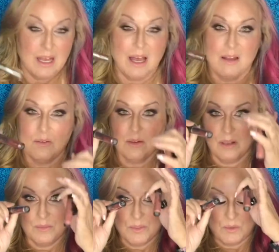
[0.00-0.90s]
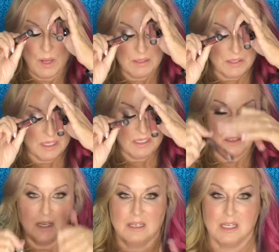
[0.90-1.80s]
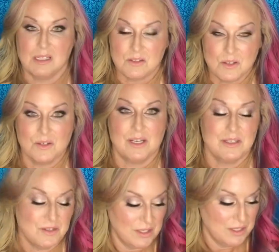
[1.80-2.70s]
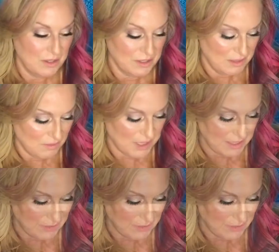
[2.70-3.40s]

I'll swatch these and insert it so that you can see what they